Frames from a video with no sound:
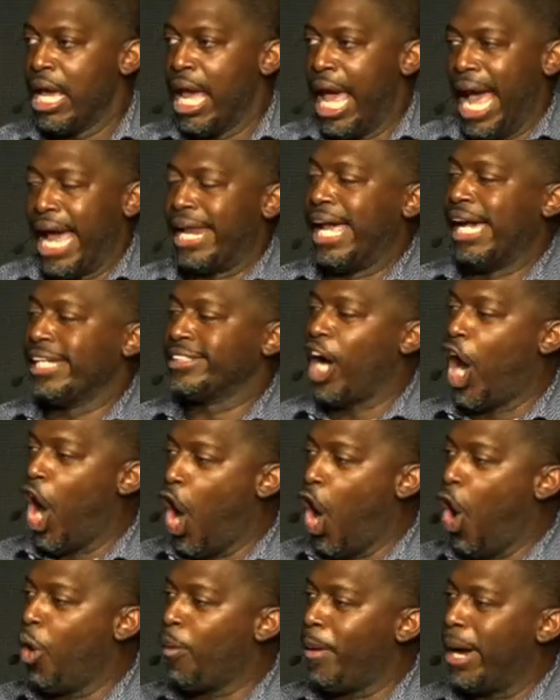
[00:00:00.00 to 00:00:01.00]
And there's
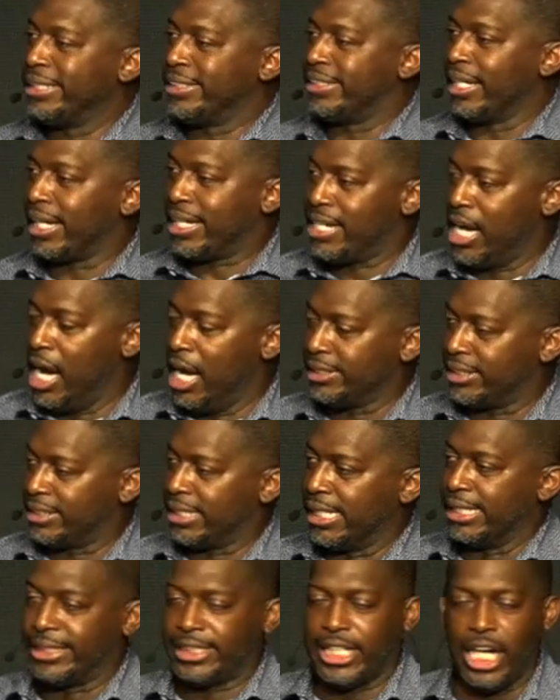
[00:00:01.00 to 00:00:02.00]
always a
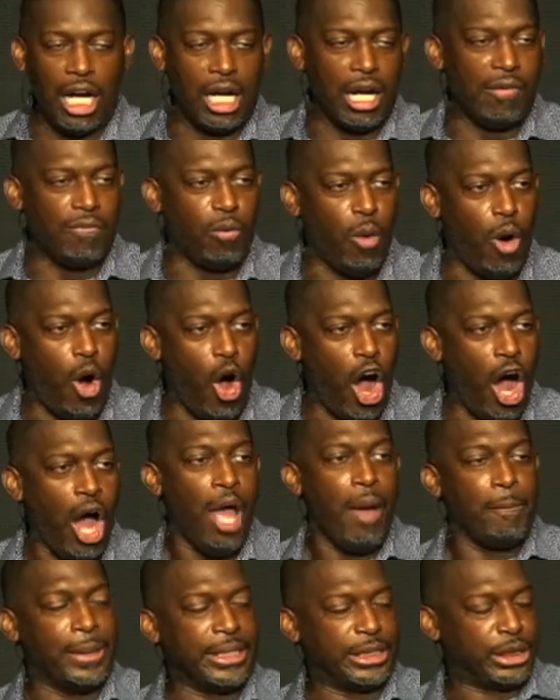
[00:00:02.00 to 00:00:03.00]
constant tug of war
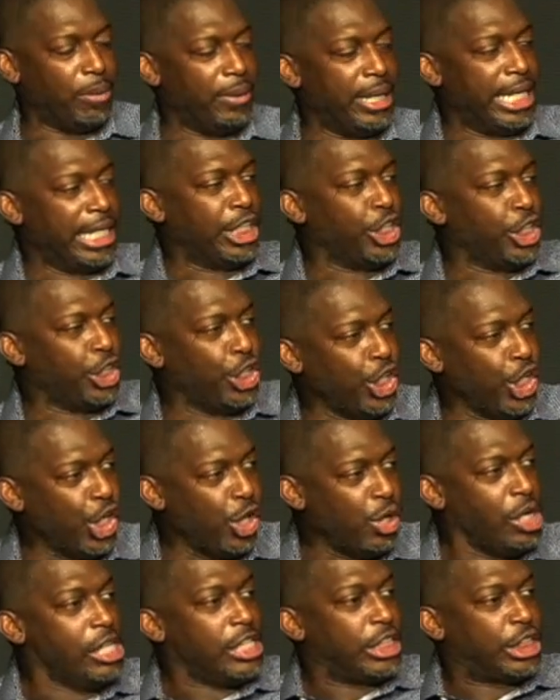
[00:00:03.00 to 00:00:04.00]
between
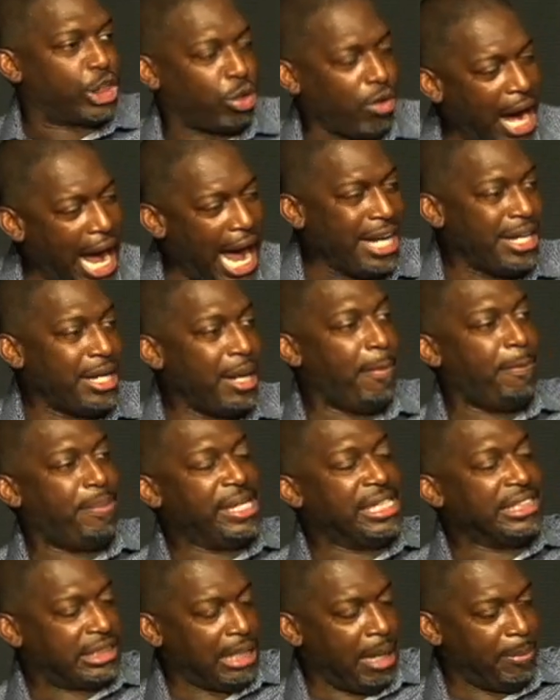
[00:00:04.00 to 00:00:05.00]
you trying to
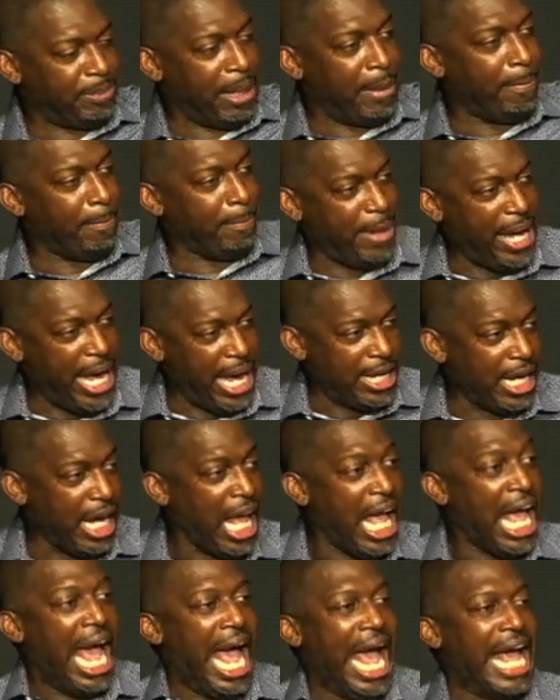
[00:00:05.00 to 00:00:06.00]
be something better
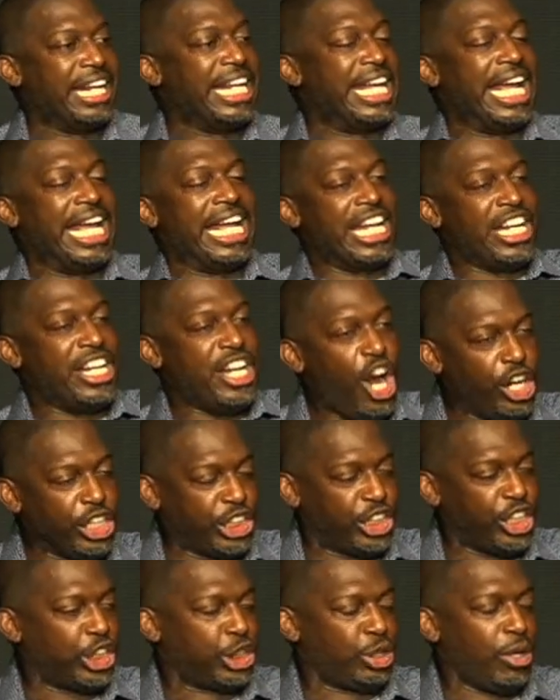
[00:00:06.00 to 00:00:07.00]
and the
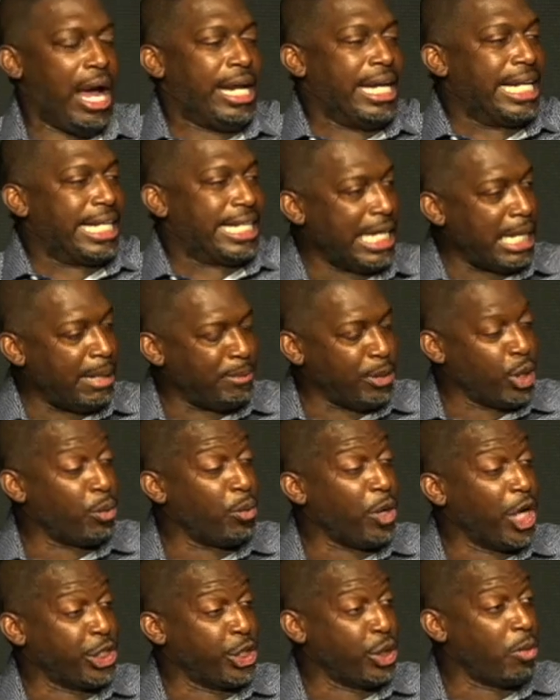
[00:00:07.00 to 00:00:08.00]
inertia trying to keep you
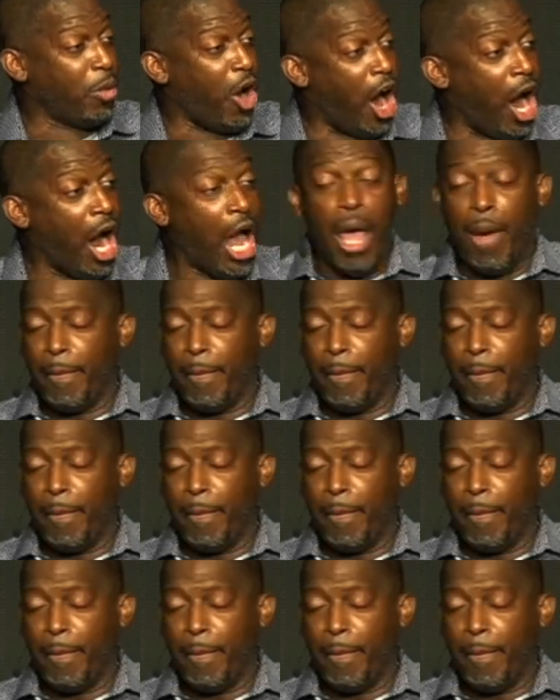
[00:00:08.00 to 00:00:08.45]
where you are.